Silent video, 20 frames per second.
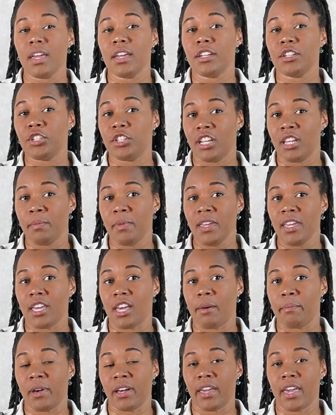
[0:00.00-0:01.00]

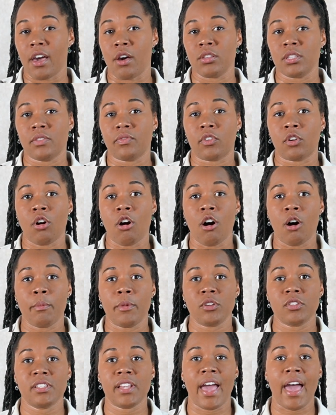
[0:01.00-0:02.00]
GBM accounts for
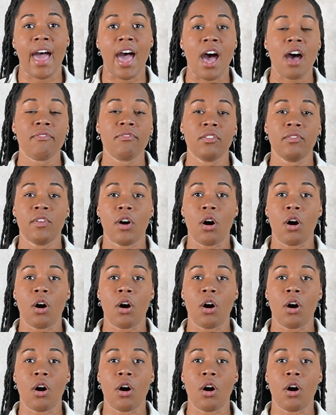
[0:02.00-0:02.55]
almost half of